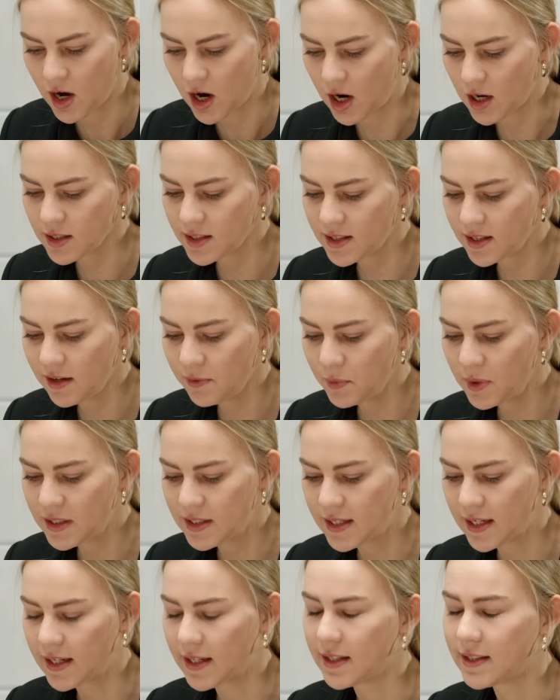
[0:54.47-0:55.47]
Are cinema
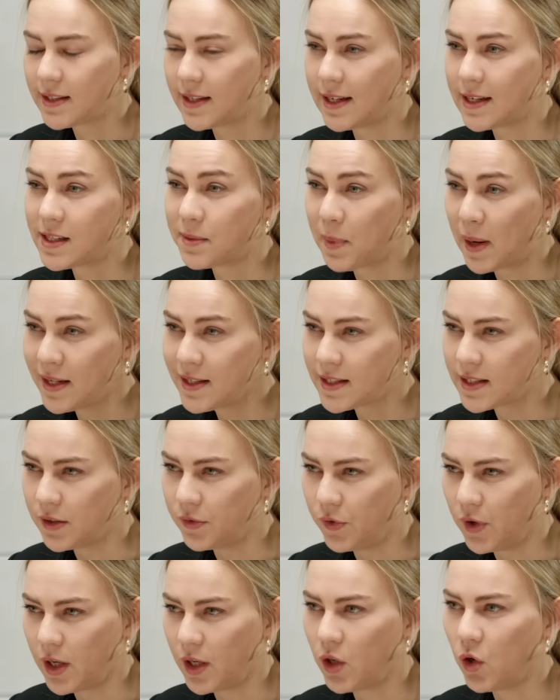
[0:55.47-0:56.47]
tickets
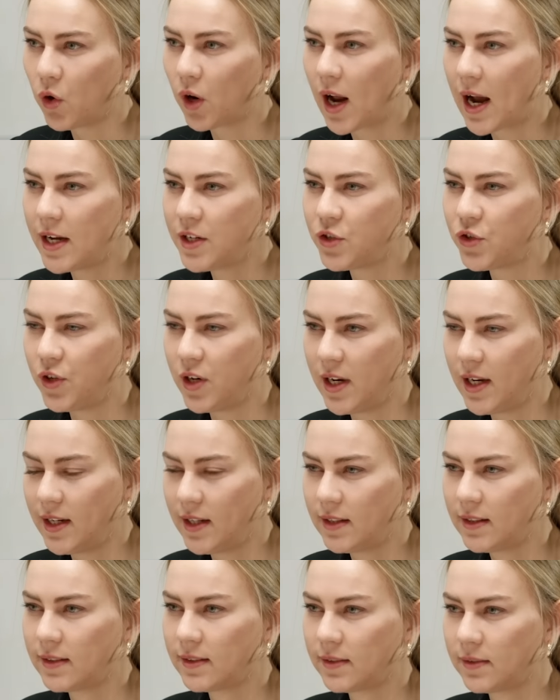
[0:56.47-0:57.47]
expensive in your country?